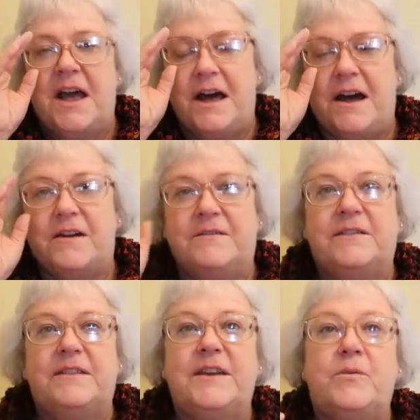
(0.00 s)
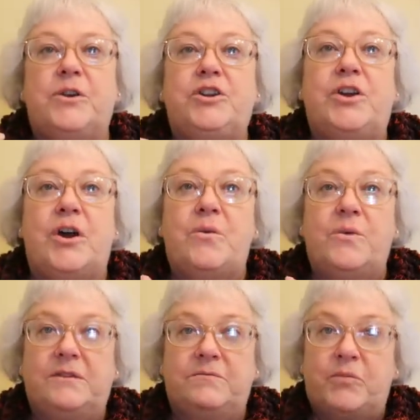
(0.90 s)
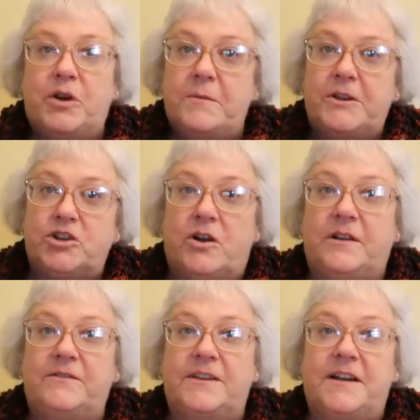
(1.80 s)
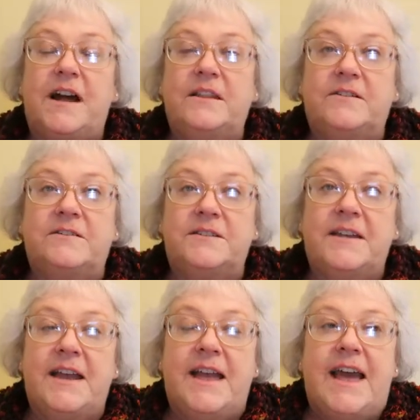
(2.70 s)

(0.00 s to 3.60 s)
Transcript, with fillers: uh, that would go with pretty much all of the colors.